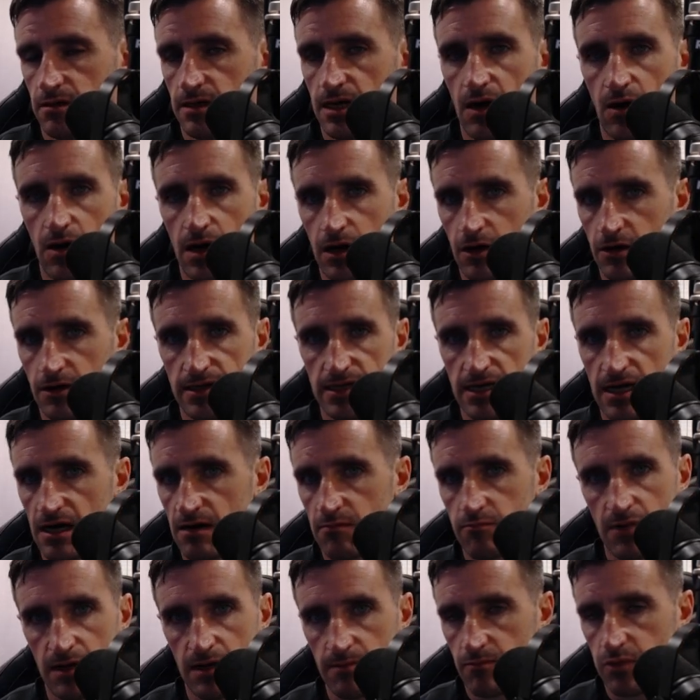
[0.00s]
Now I already
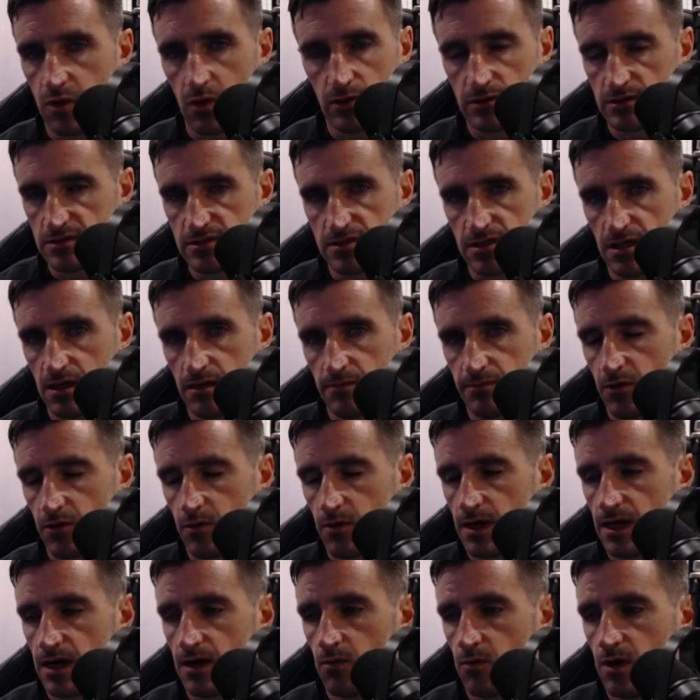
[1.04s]
have my board set up the
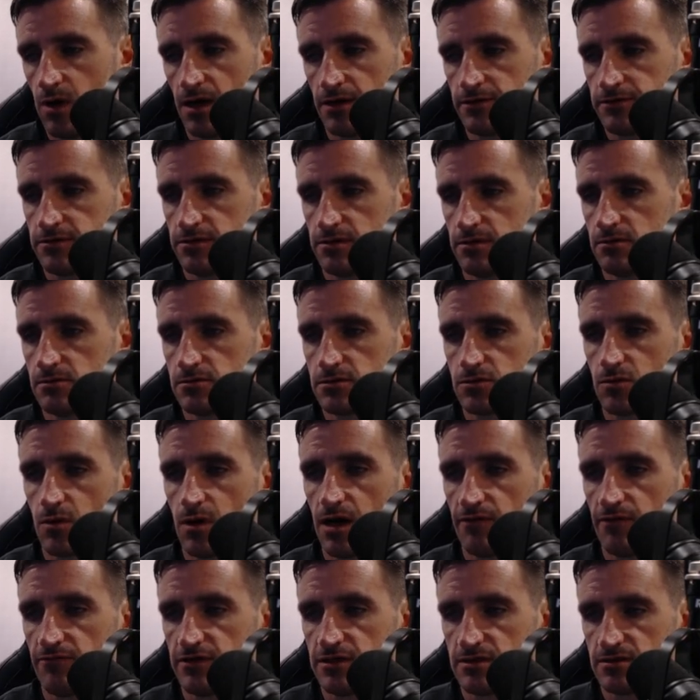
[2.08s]
way I want to, so
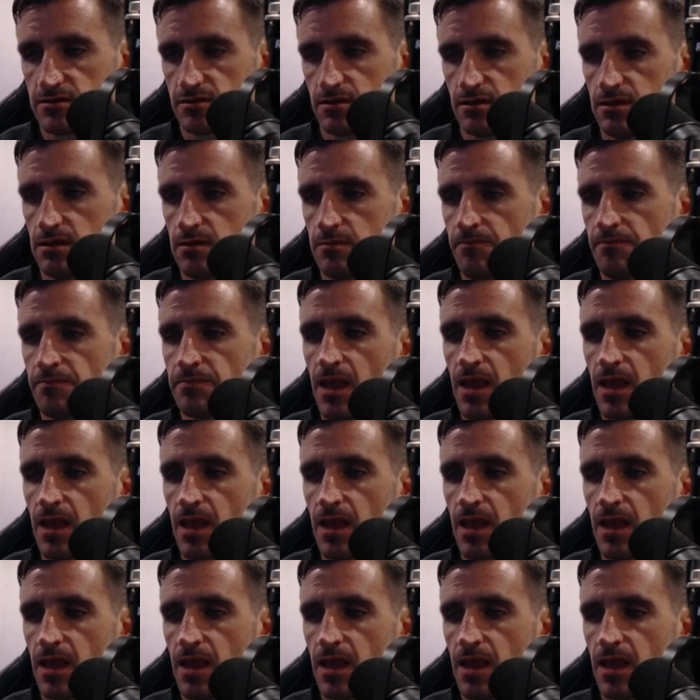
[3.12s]
obviously